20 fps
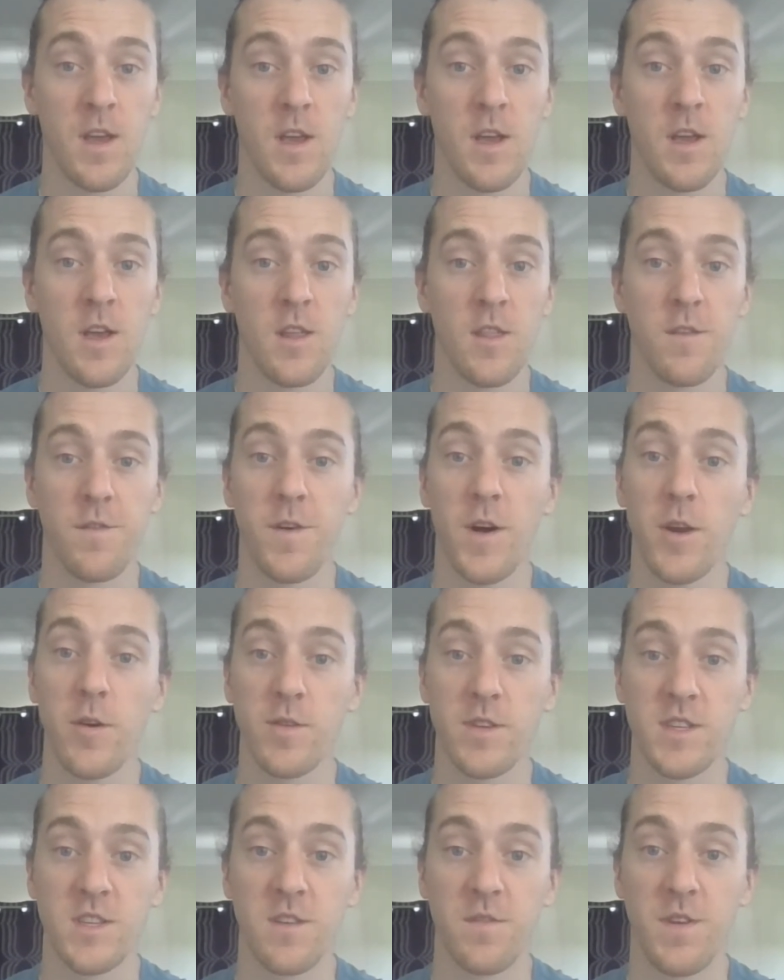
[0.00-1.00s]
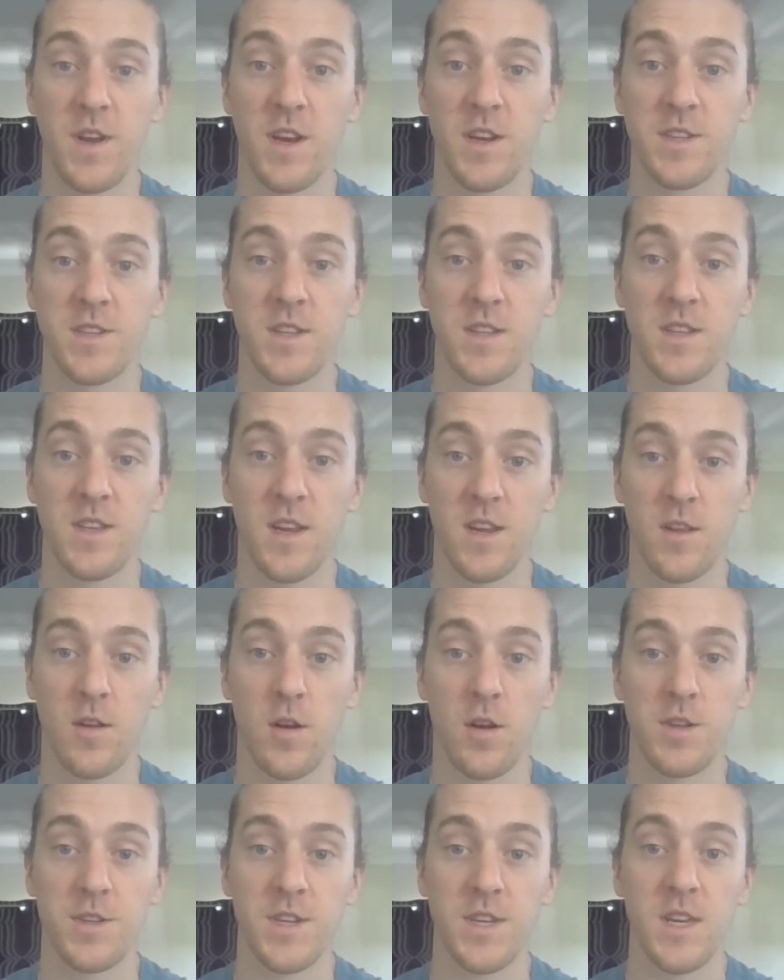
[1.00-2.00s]
The final disadvantage to the
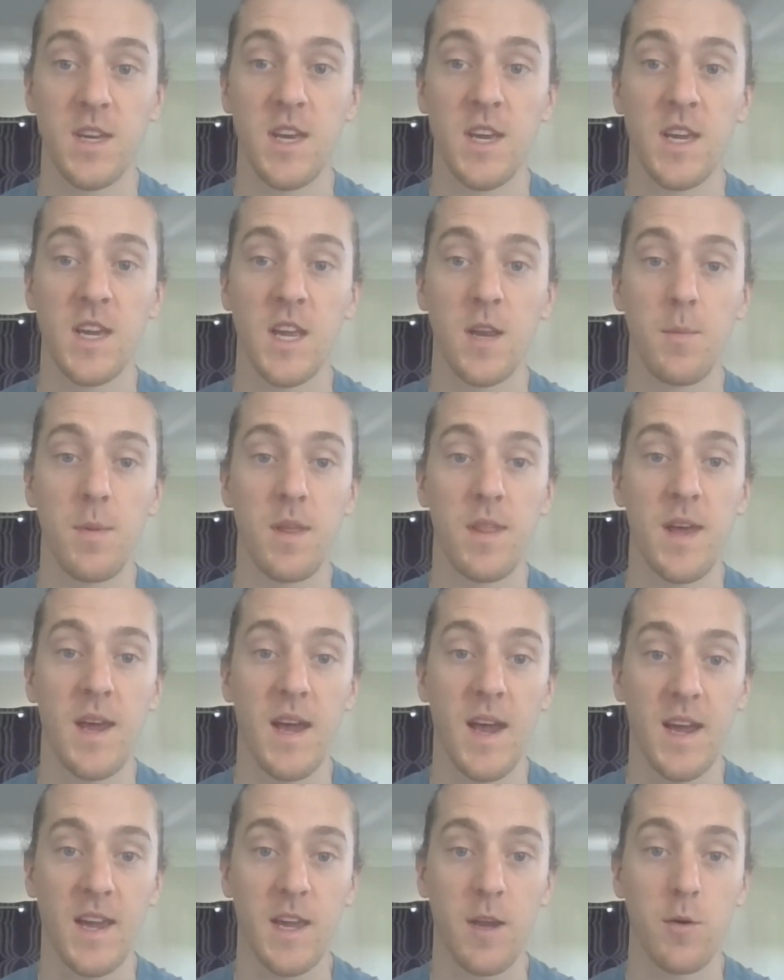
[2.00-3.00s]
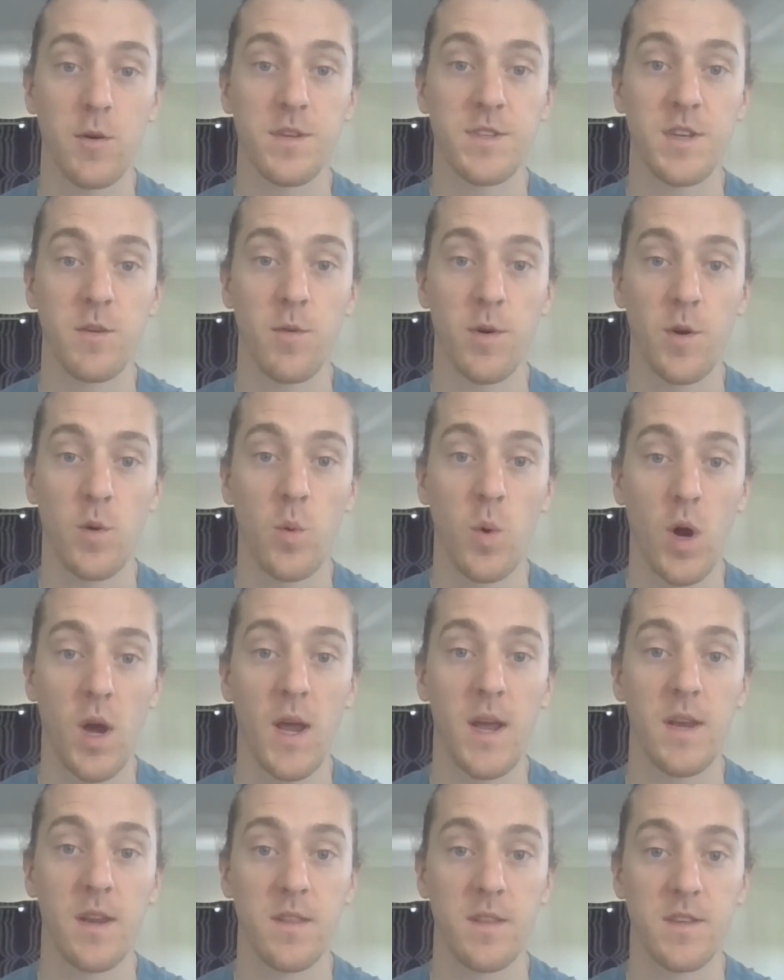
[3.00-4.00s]
technology can be the accuracy required
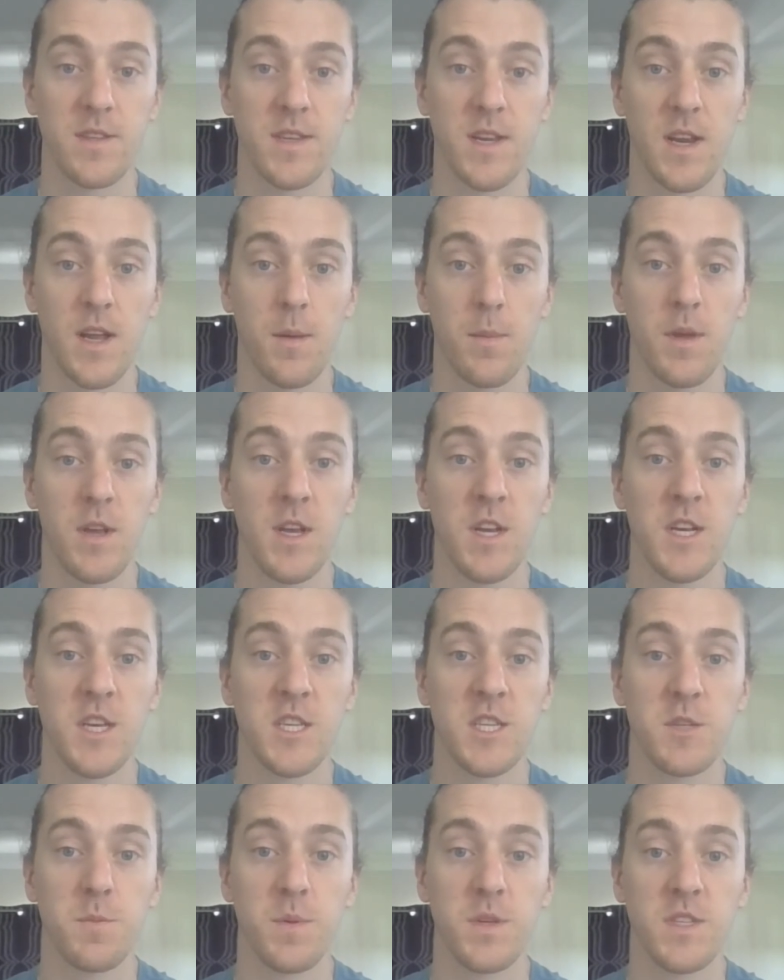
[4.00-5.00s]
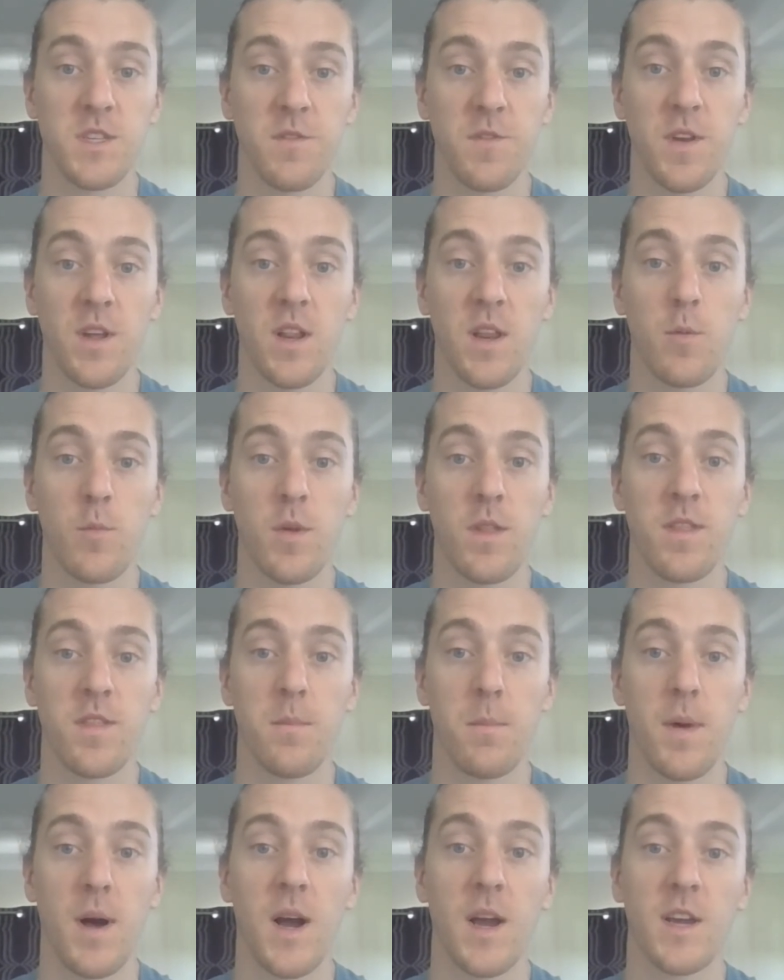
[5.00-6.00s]
in the setup, specifically with the
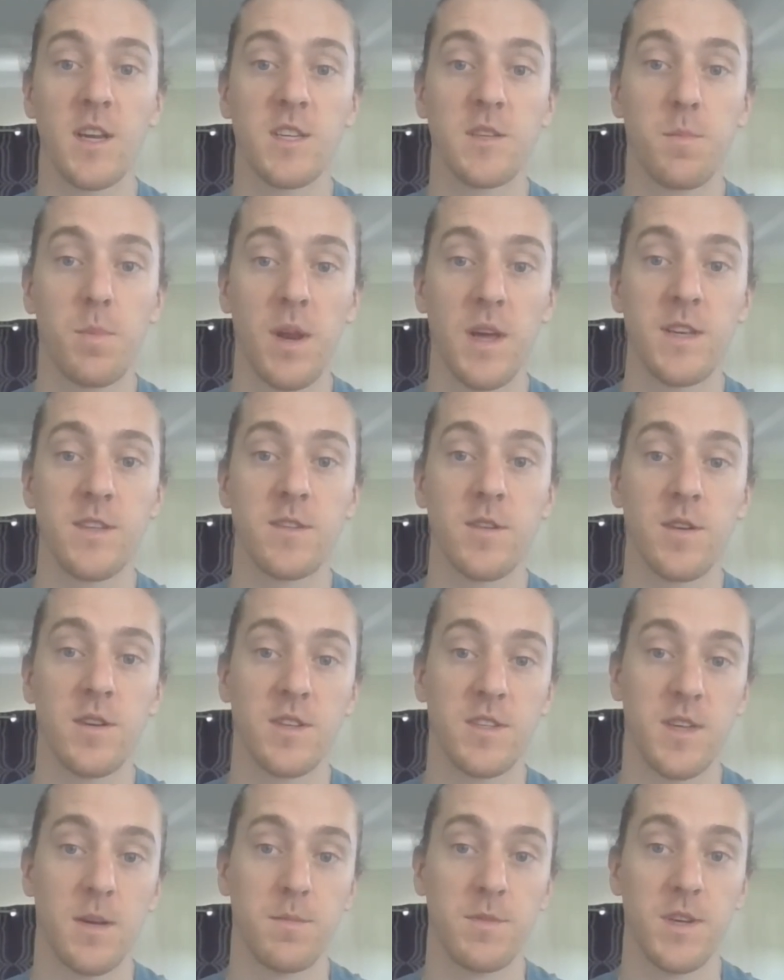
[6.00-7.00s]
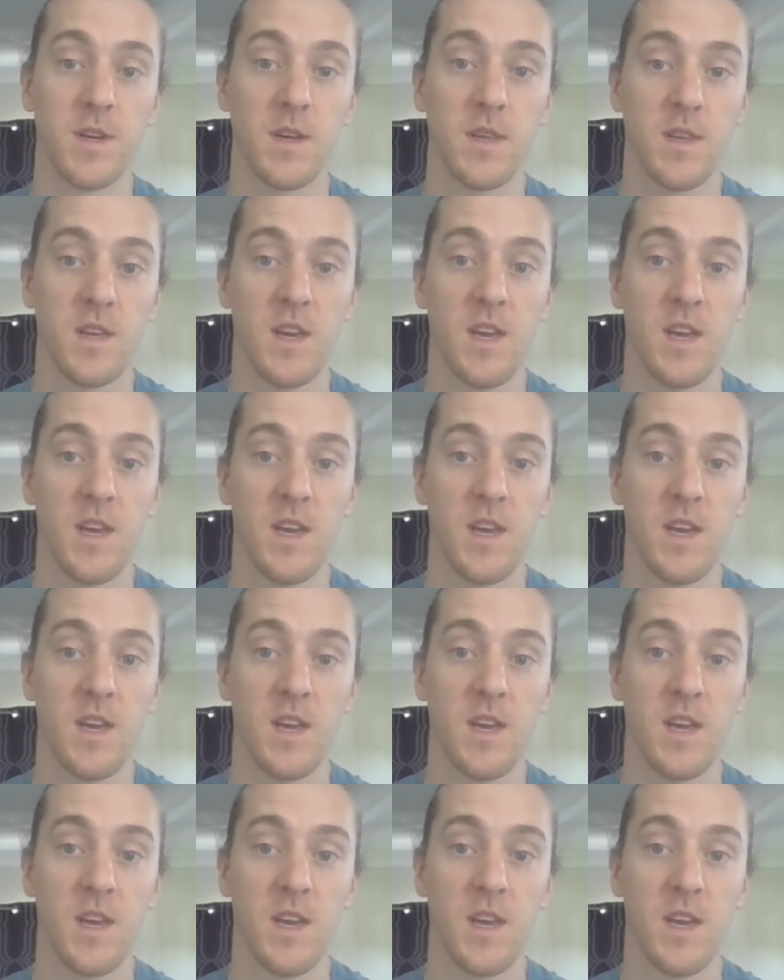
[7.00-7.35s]
markers placed on a subject.